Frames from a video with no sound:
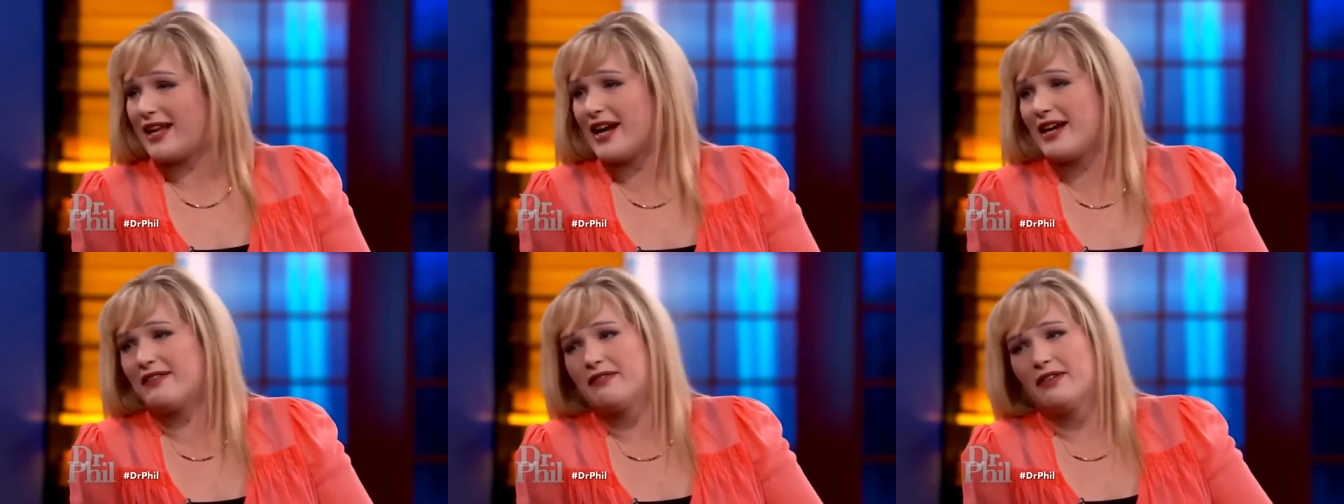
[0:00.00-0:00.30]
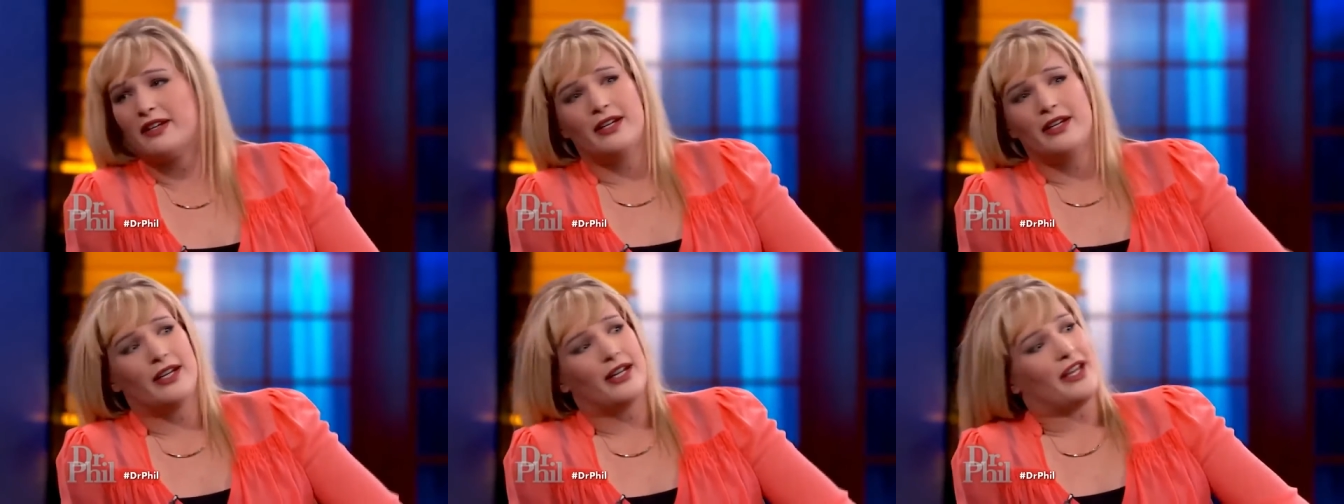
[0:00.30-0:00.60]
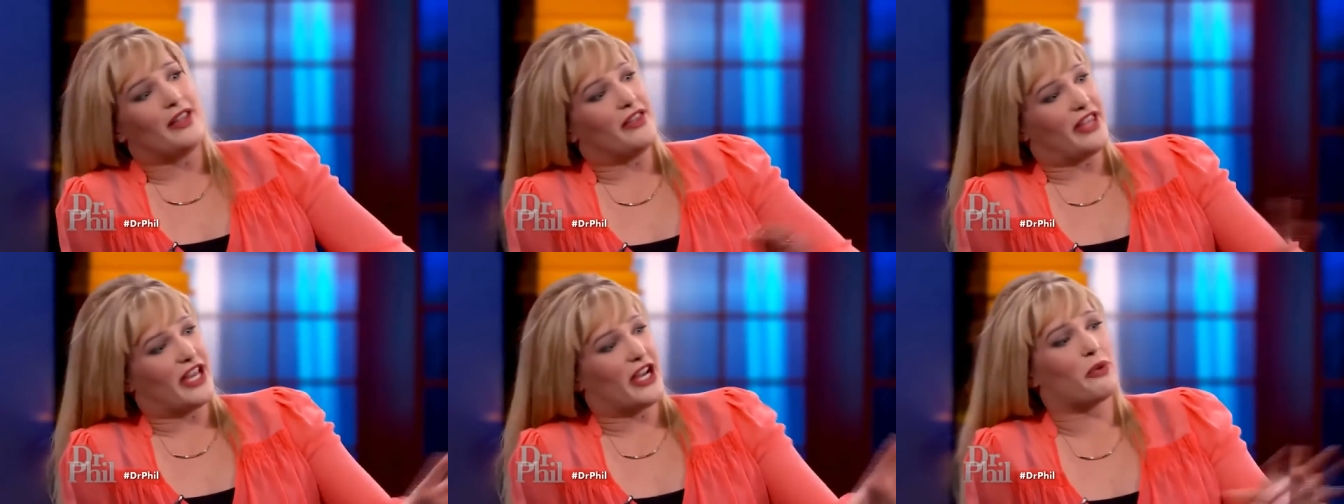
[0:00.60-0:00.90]

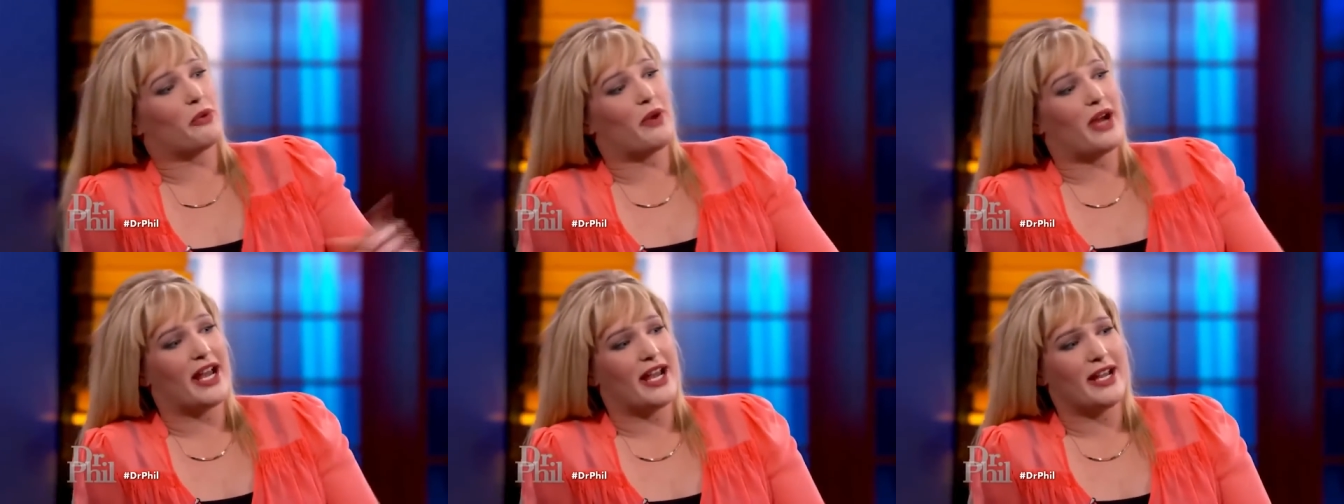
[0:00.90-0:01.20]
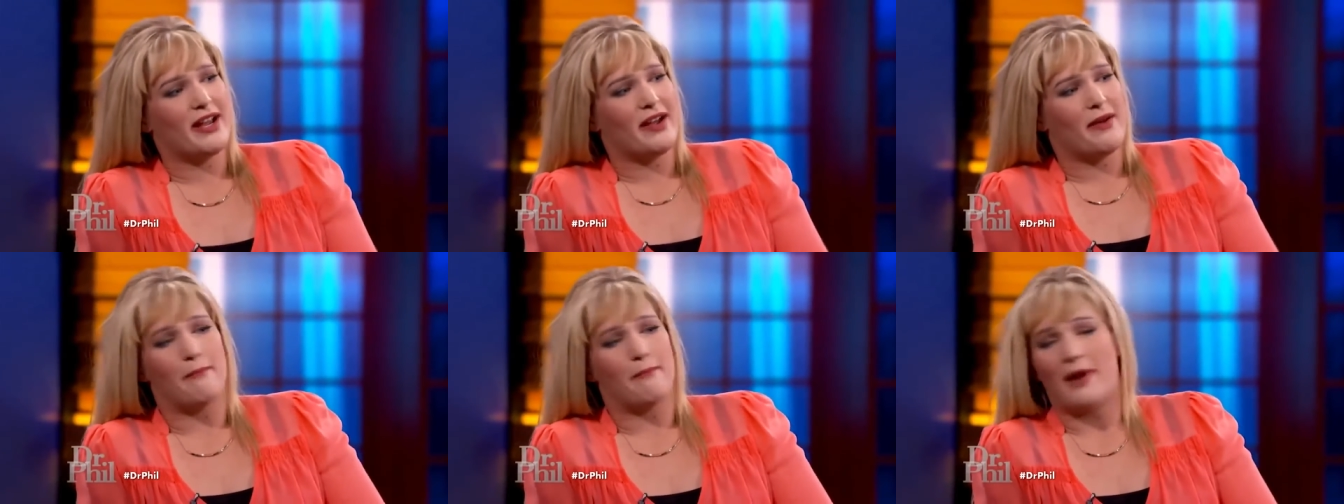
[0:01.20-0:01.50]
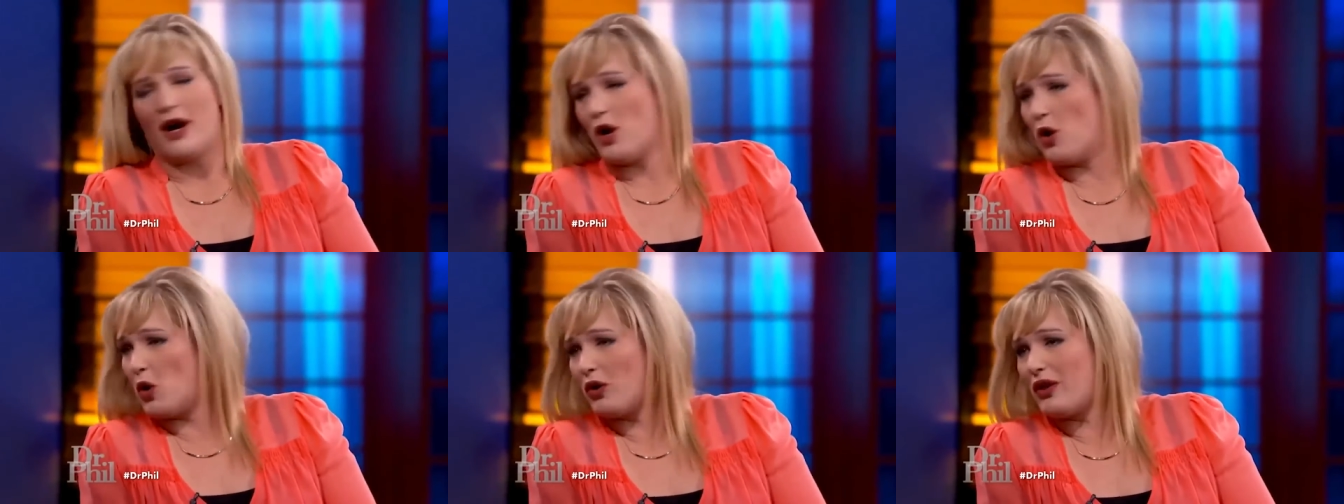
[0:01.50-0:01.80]
Patricia says that
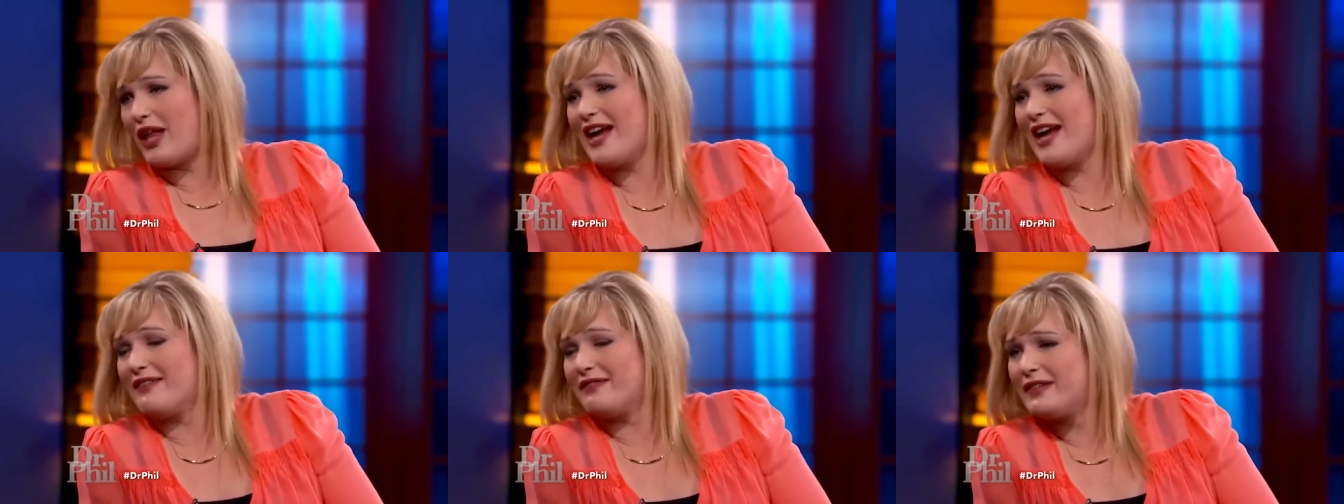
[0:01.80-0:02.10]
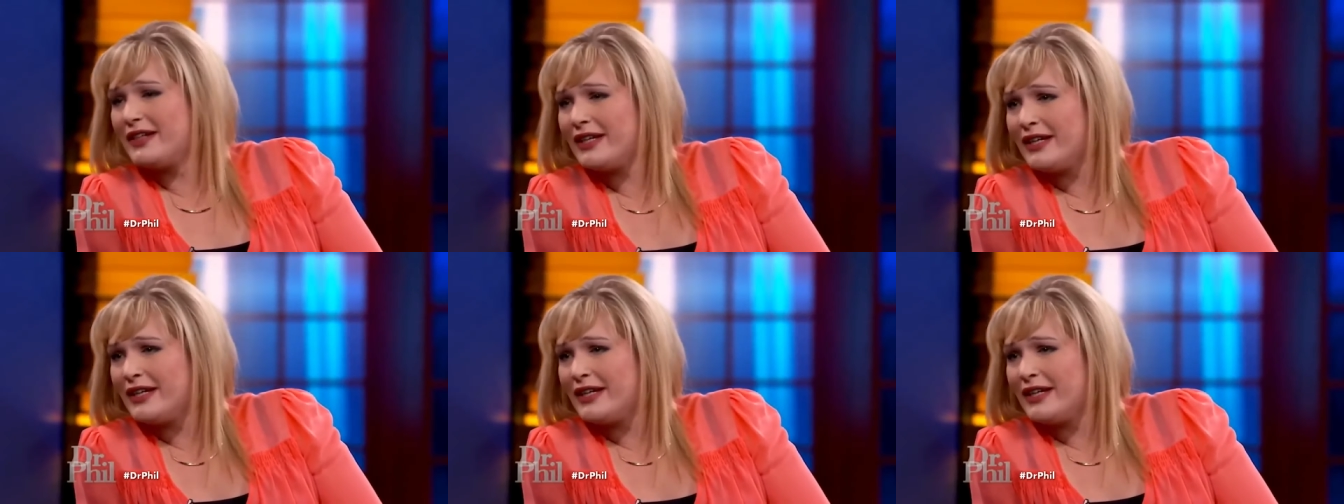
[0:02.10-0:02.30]
she's had more than